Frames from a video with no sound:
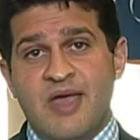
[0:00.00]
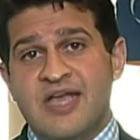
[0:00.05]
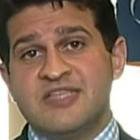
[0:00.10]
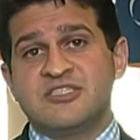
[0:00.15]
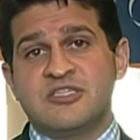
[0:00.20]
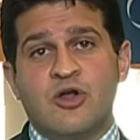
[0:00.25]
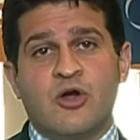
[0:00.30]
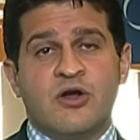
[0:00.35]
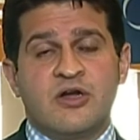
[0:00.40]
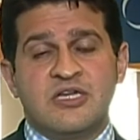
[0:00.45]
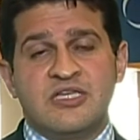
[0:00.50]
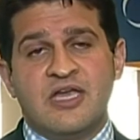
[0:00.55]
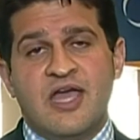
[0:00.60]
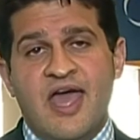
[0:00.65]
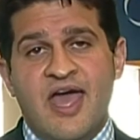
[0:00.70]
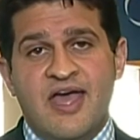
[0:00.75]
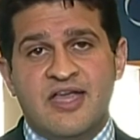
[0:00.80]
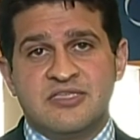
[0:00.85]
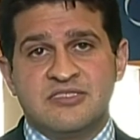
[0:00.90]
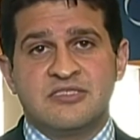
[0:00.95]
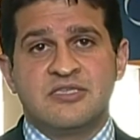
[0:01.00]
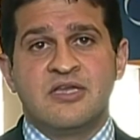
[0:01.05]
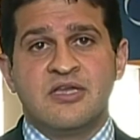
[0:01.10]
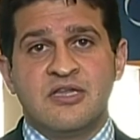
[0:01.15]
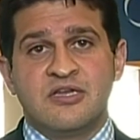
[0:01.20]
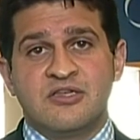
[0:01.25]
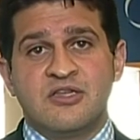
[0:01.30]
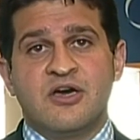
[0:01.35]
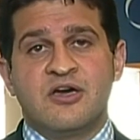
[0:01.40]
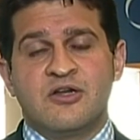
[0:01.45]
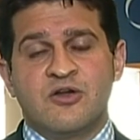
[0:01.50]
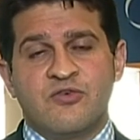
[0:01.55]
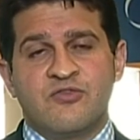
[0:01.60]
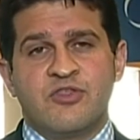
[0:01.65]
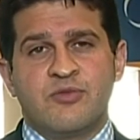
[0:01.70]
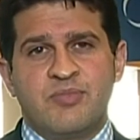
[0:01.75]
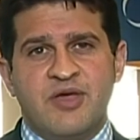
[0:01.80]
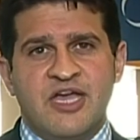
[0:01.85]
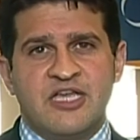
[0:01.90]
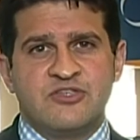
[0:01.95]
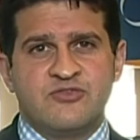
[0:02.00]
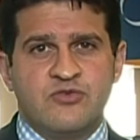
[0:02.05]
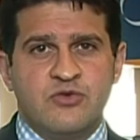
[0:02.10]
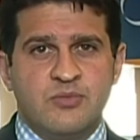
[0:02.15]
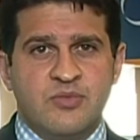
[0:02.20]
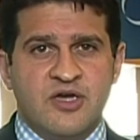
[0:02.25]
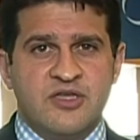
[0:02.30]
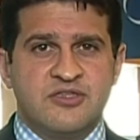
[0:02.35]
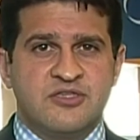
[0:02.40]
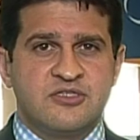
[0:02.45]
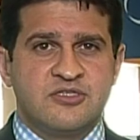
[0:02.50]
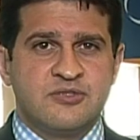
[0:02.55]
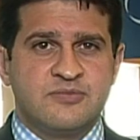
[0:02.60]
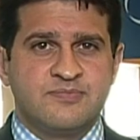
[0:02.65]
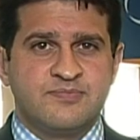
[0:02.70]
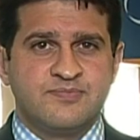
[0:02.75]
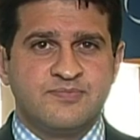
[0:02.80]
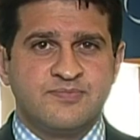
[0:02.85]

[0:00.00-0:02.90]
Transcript: as it already has done over the past few months.